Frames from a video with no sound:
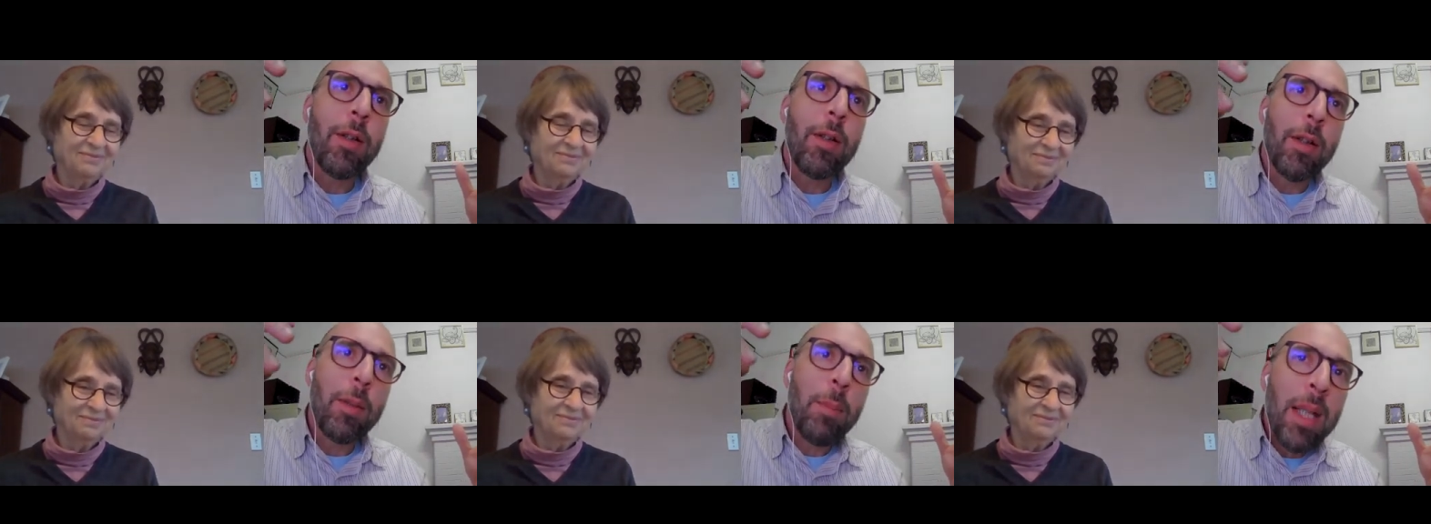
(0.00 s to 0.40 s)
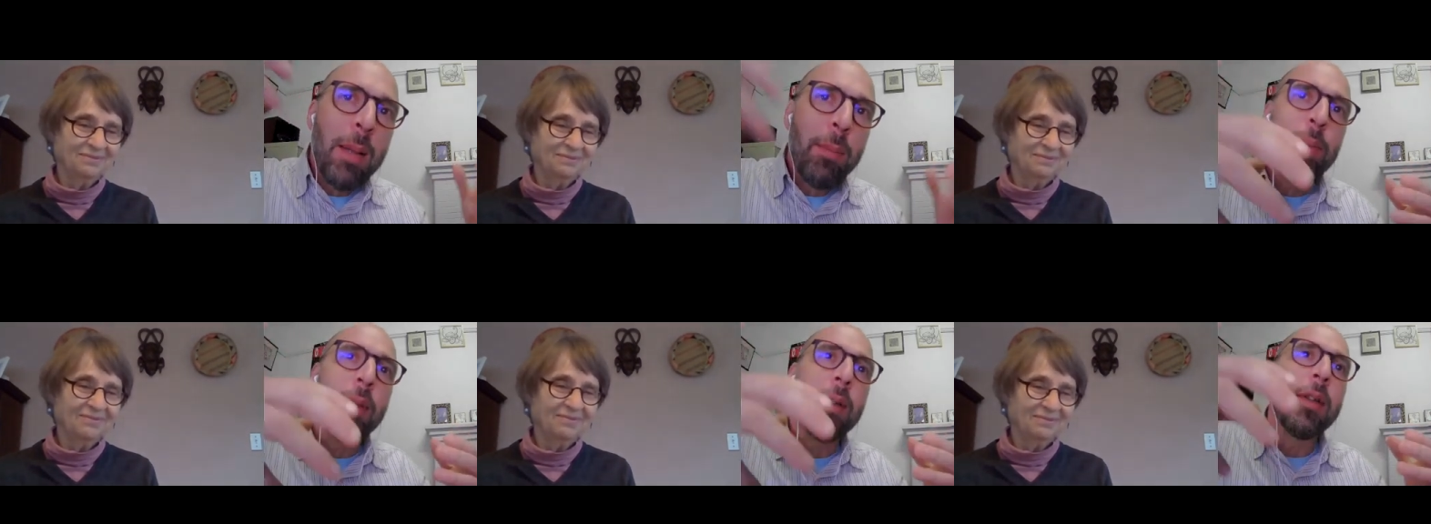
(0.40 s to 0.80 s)
Speaker 1: the
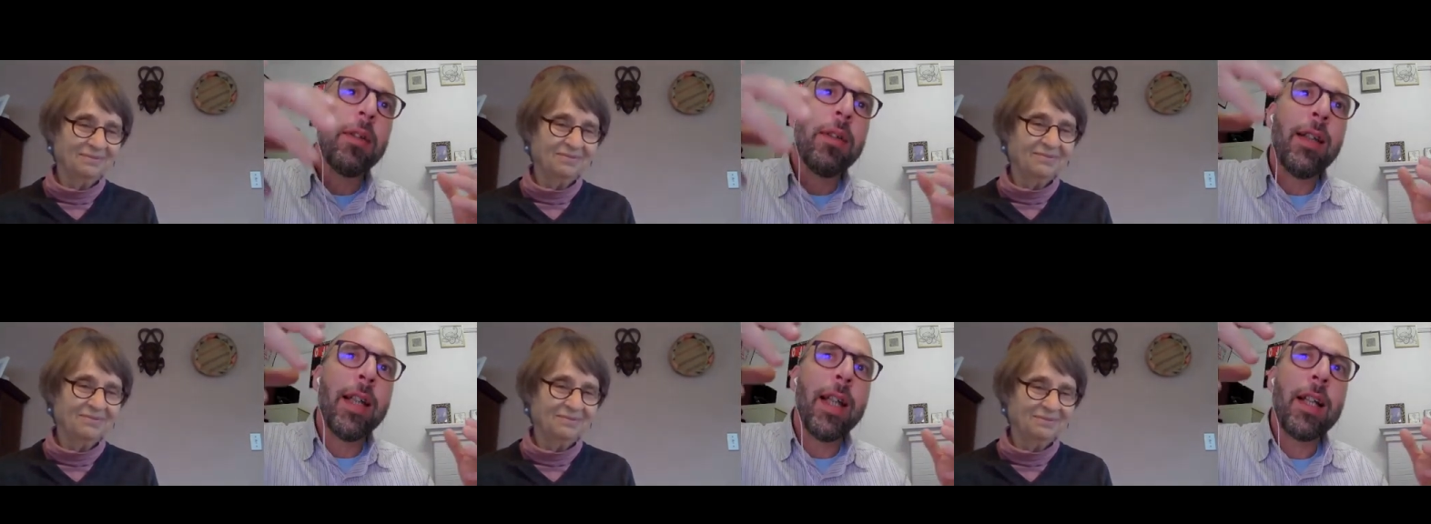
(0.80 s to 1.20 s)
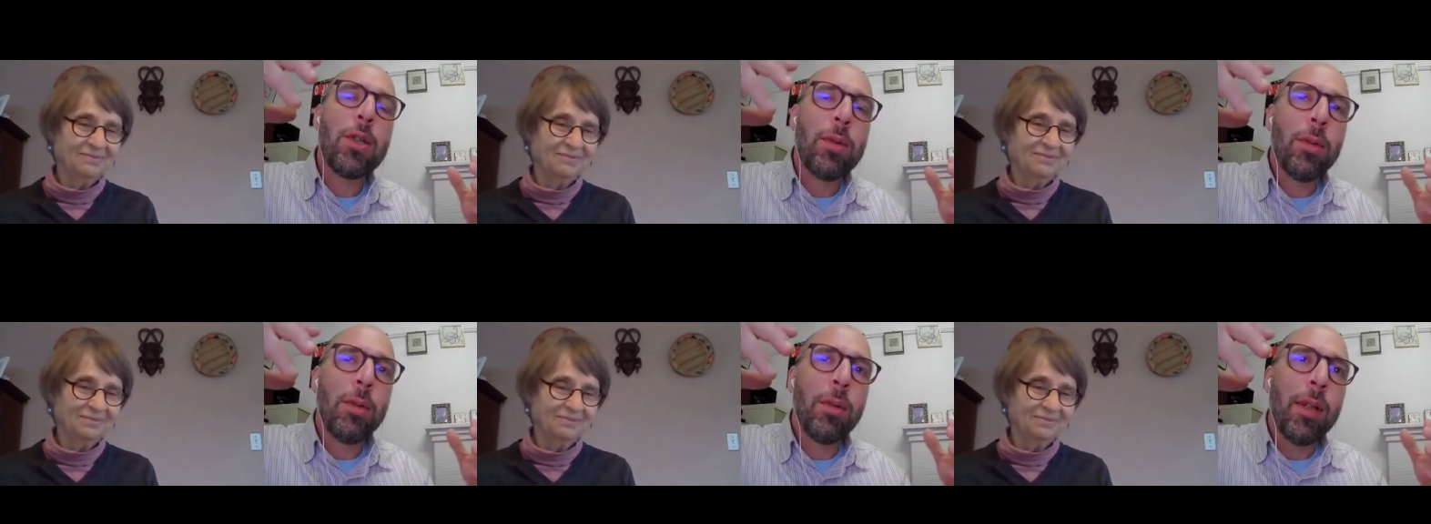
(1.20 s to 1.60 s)
people and the
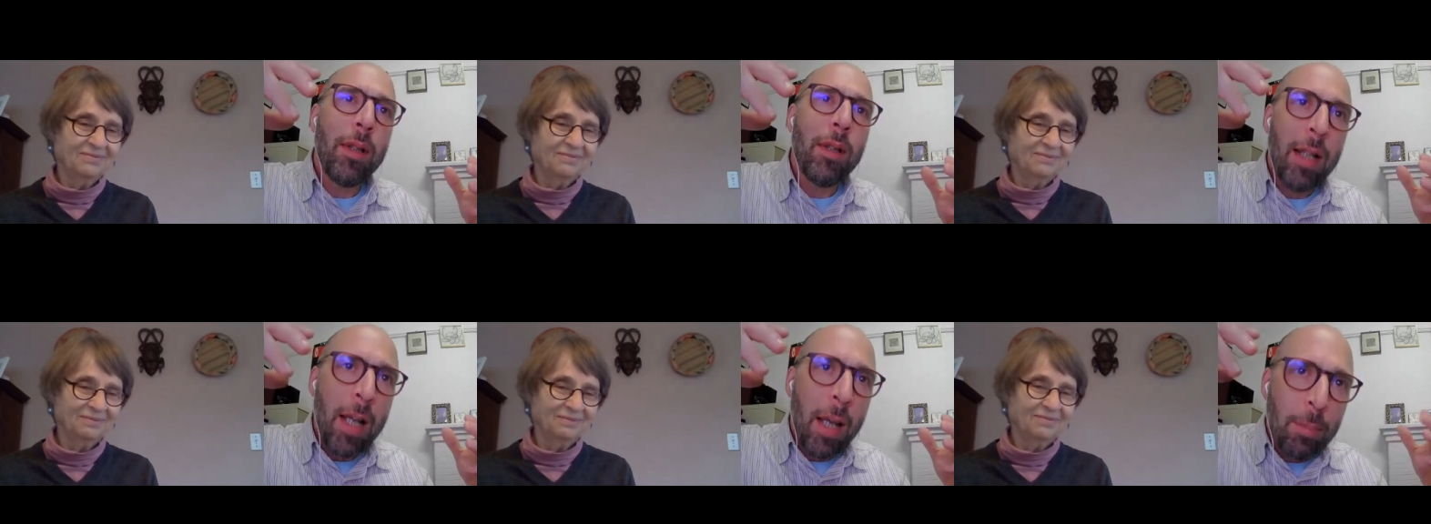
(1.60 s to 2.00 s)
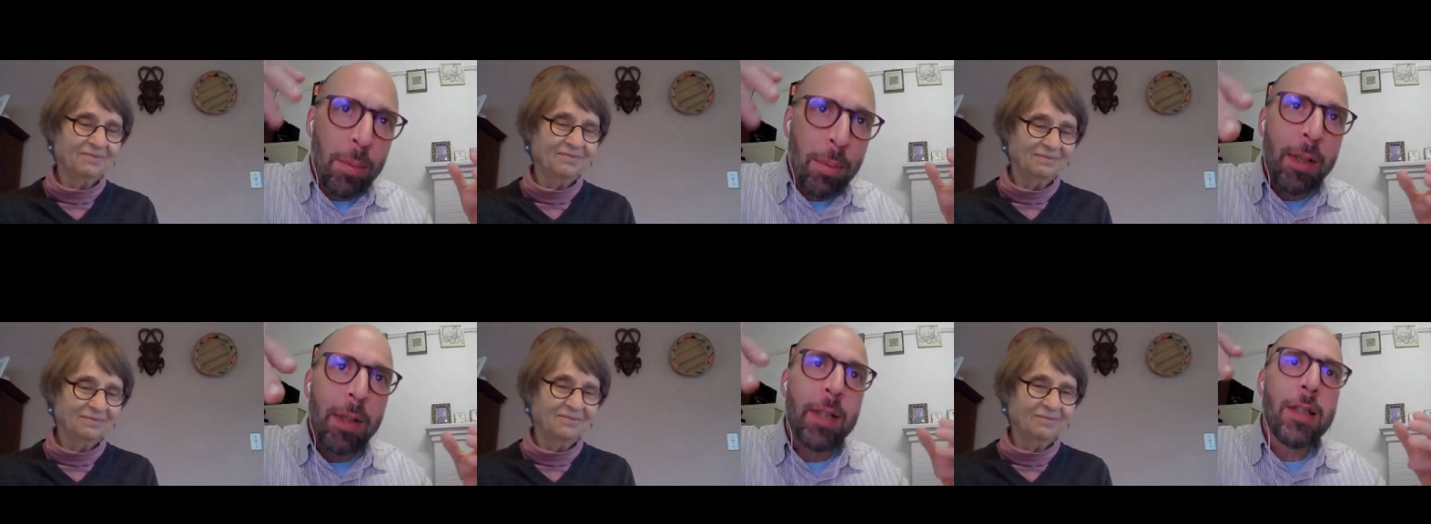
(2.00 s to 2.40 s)
actual
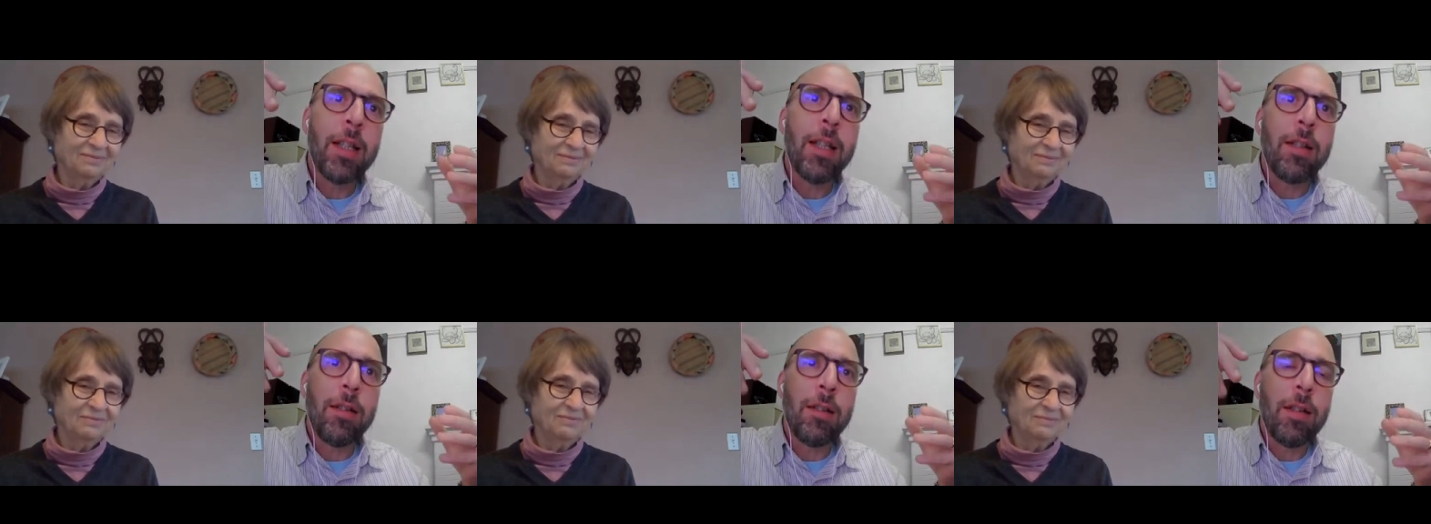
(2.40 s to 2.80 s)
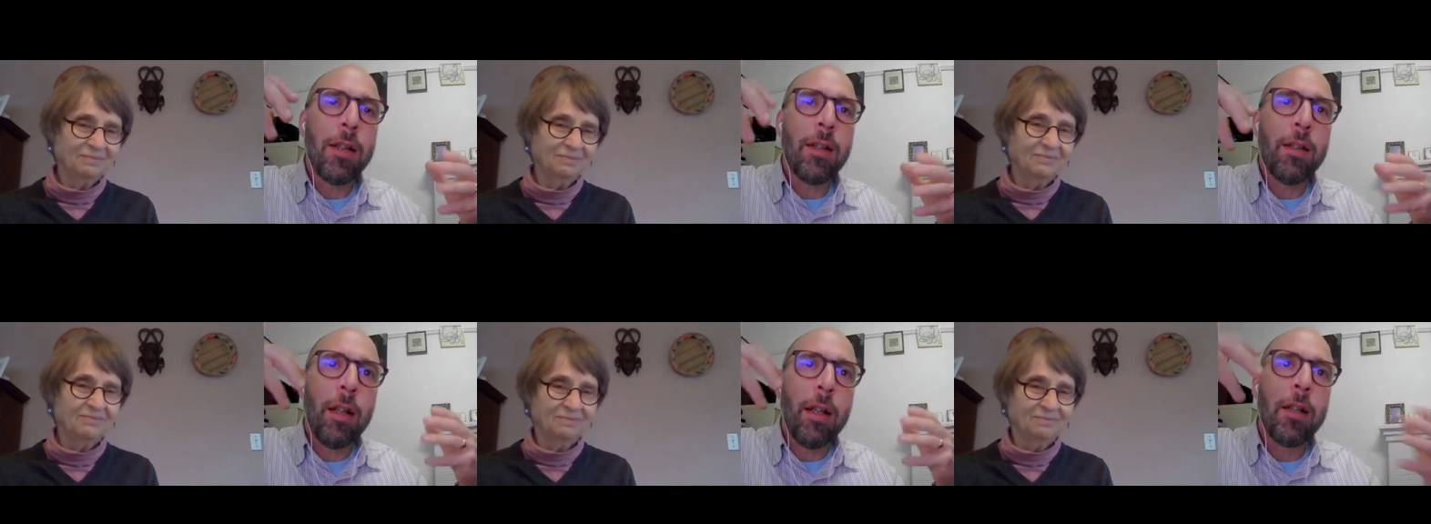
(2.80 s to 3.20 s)
happenings and and
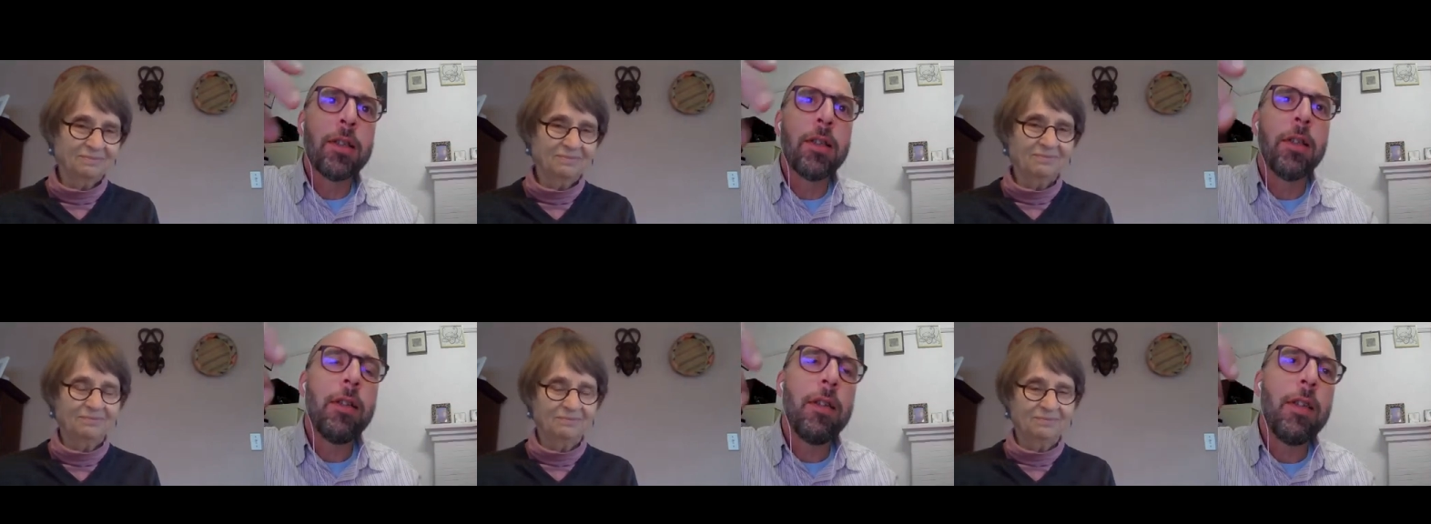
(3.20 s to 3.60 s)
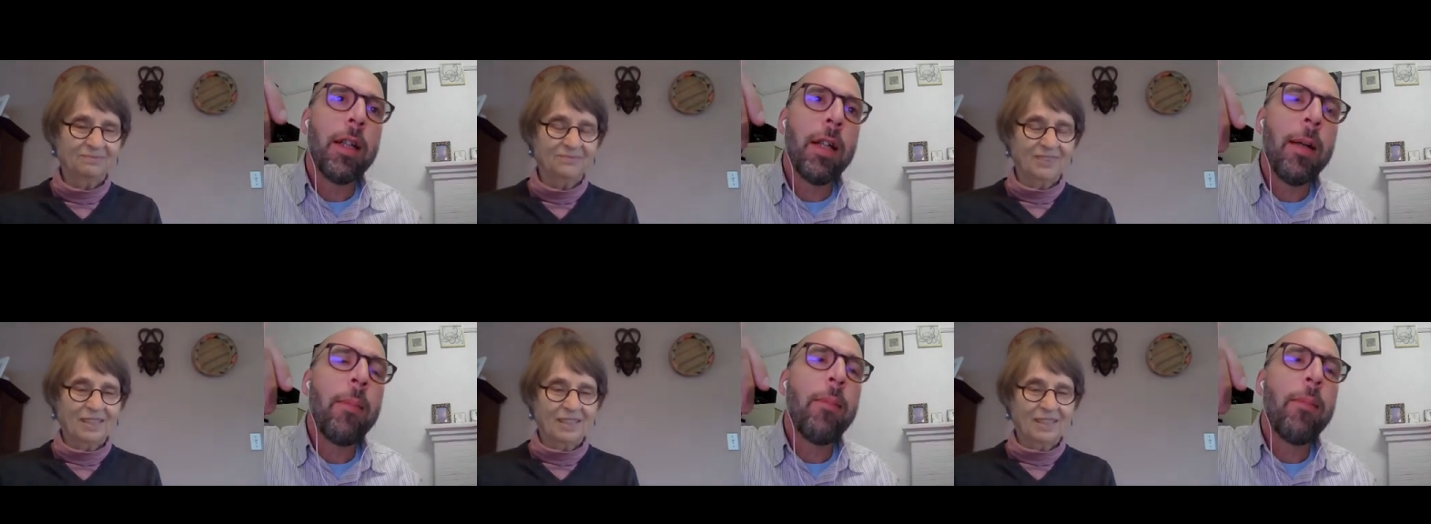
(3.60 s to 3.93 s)
goings on there.